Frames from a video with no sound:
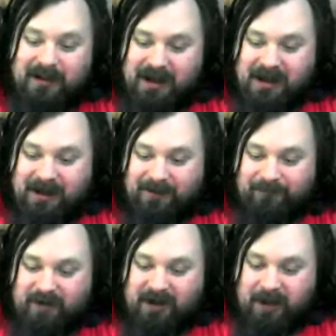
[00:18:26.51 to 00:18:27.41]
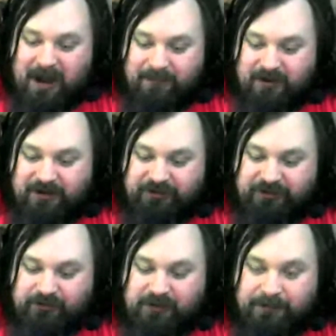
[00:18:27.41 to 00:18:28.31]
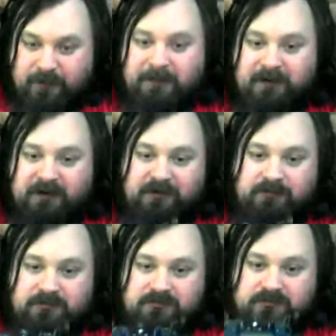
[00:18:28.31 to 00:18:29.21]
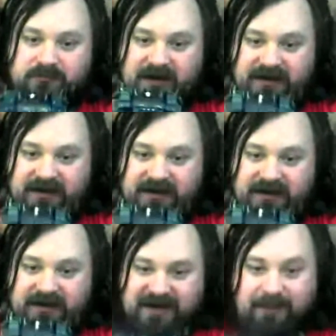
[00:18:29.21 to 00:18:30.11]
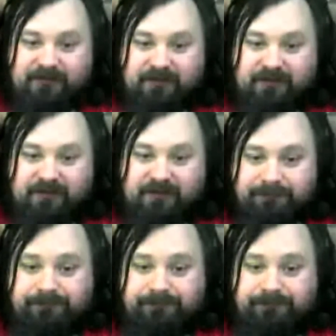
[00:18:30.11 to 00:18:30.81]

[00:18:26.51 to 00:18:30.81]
I am going to do a proper in-depth review of him,